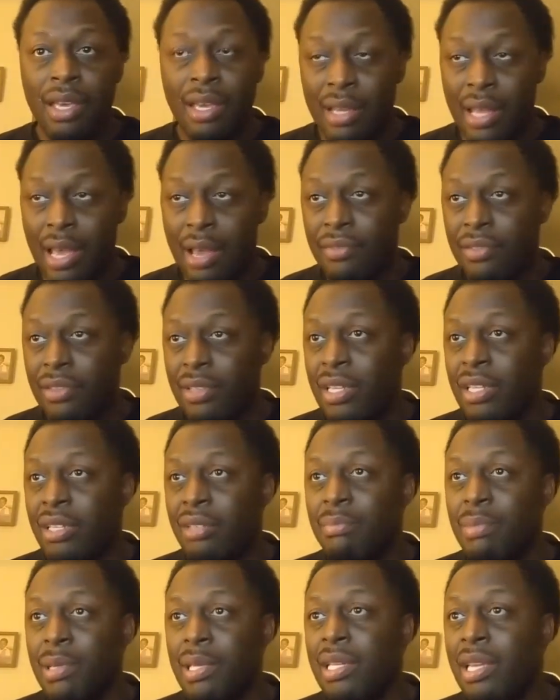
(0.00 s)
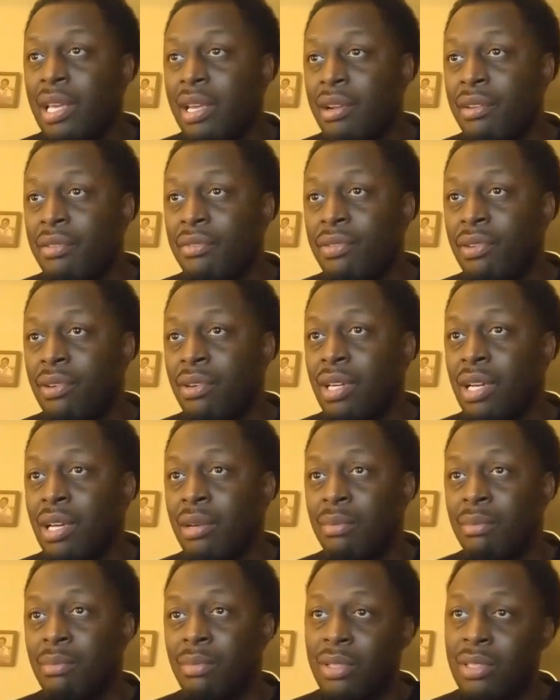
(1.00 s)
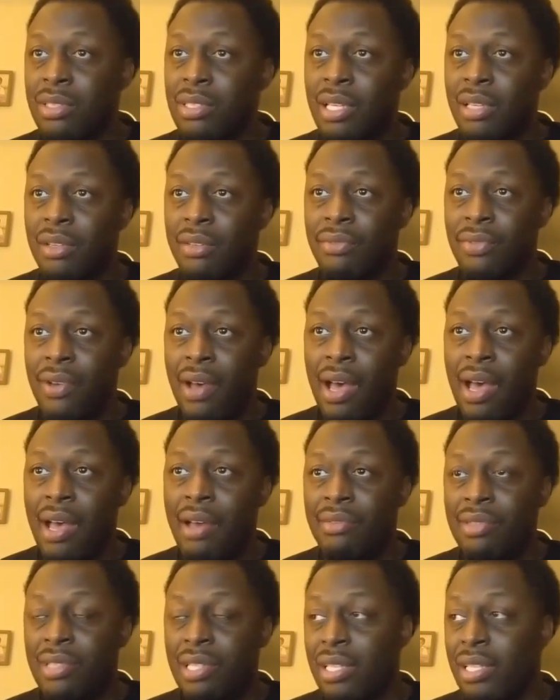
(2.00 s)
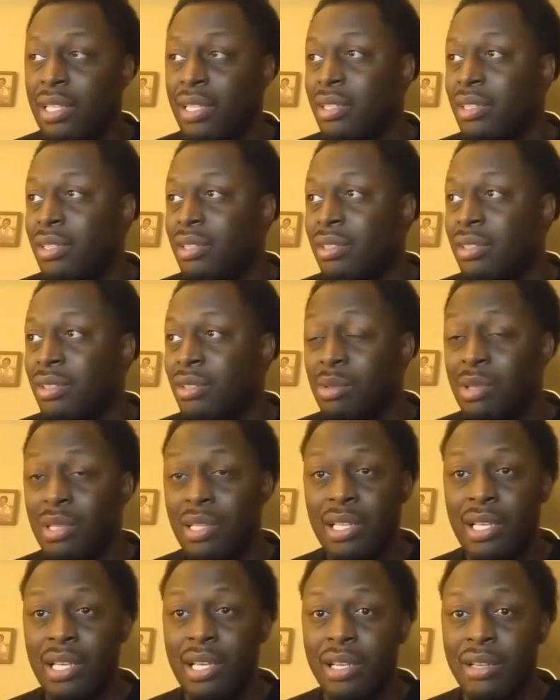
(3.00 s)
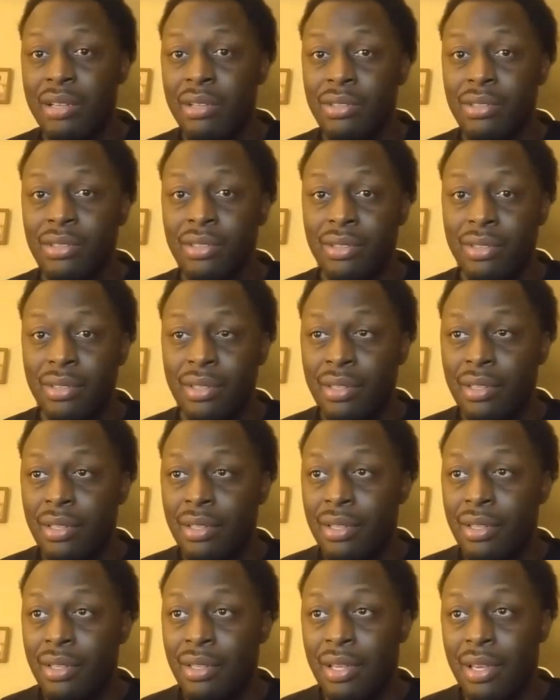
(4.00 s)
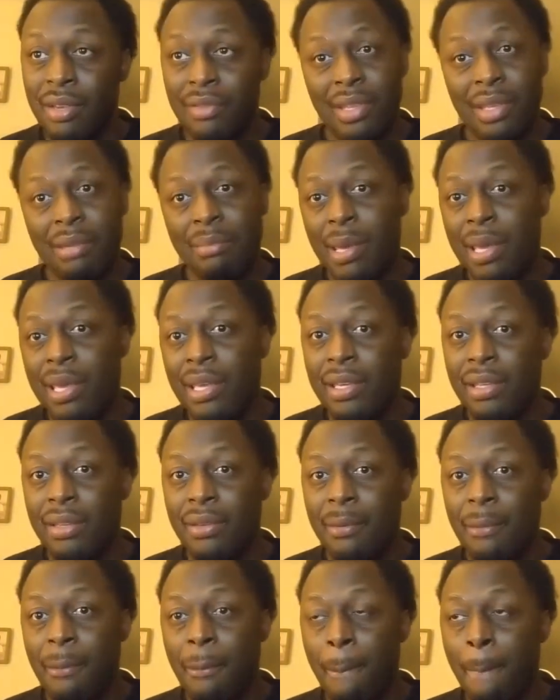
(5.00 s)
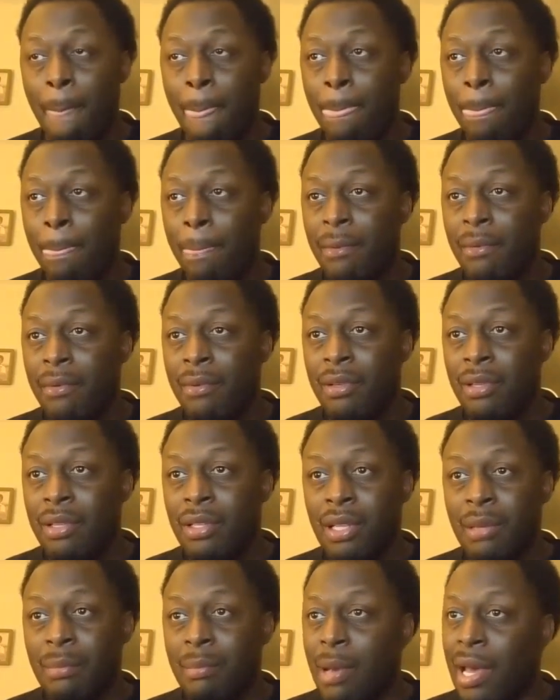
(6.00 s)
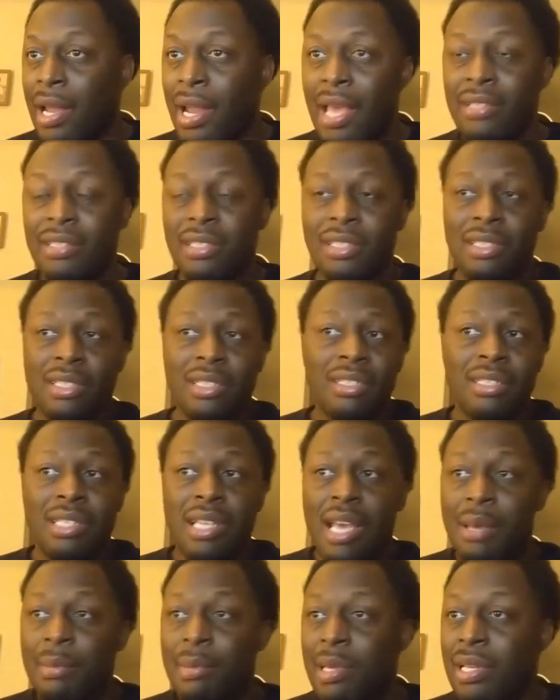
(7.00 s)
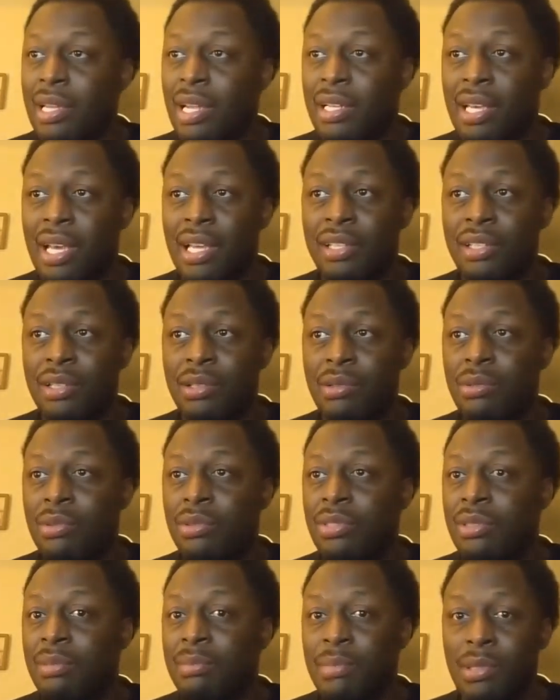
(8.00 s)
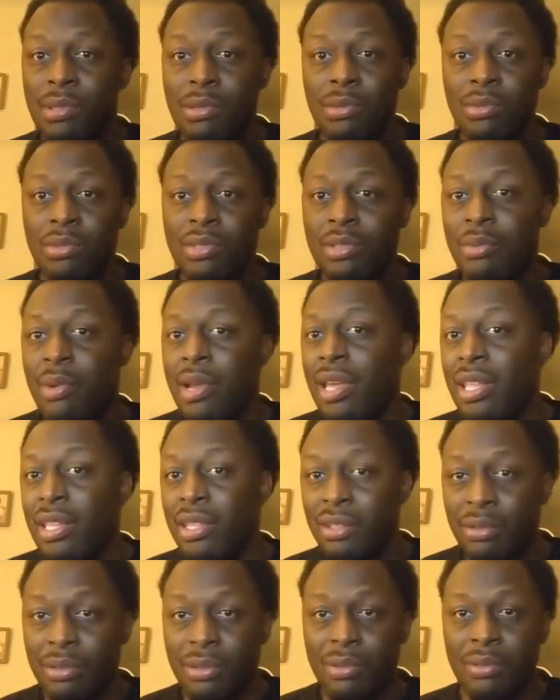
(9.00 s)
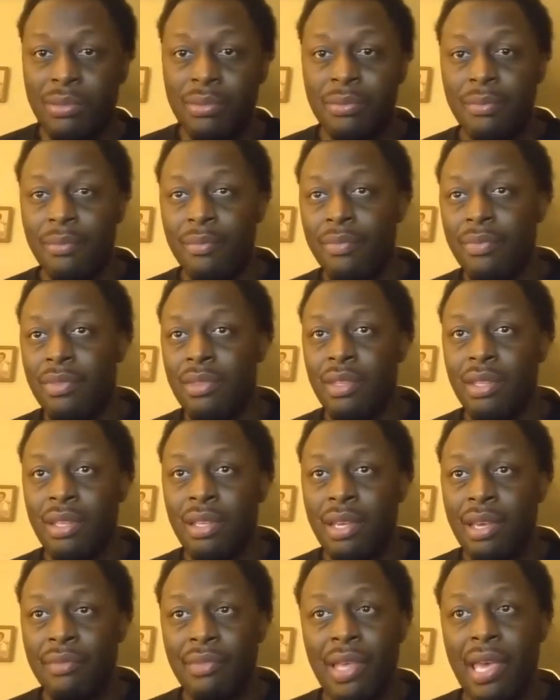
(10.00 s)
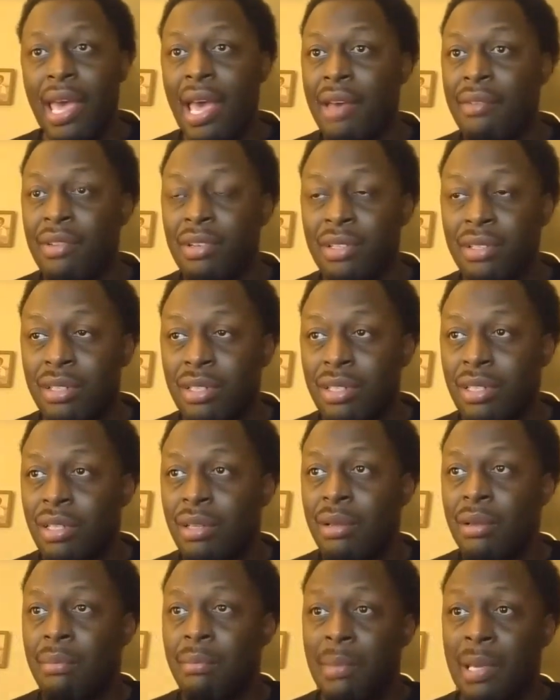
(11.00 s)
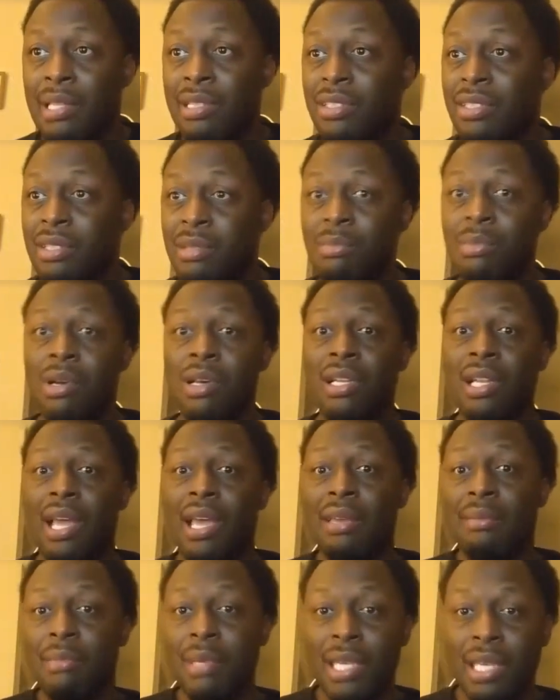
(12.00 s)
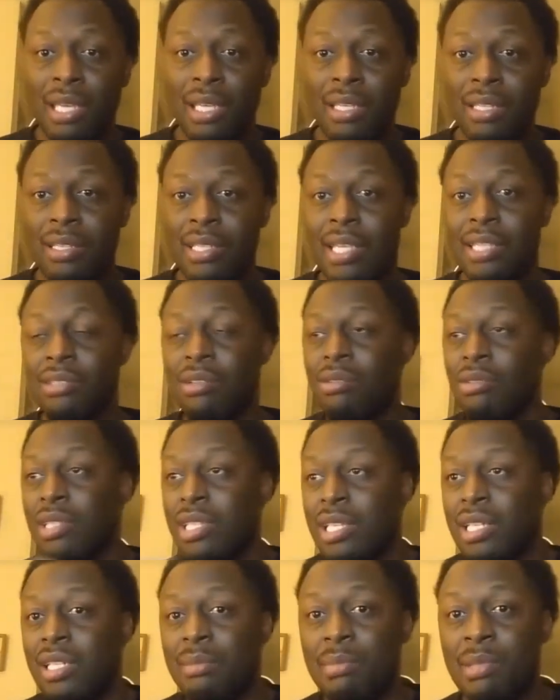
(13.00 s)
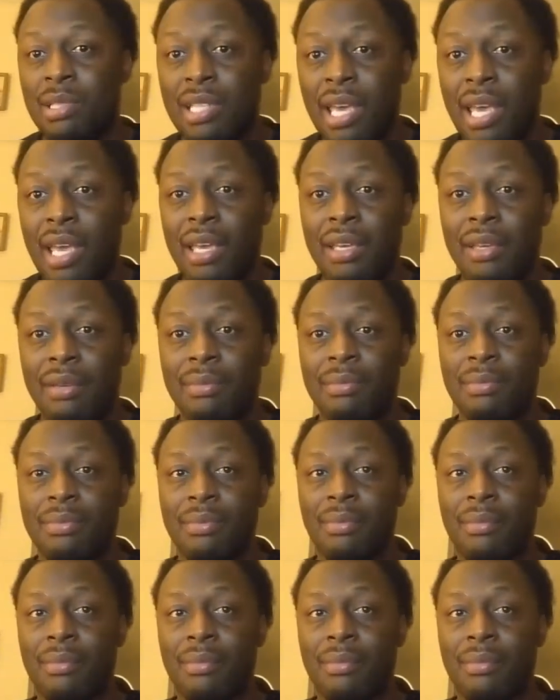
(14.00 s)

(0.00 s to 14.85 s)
And after they've been here for, say, 5, 10, 20 years, if they make it, by that this time they done got used and abused and ran through. If they haven't met someone like me that's gonna get them the game,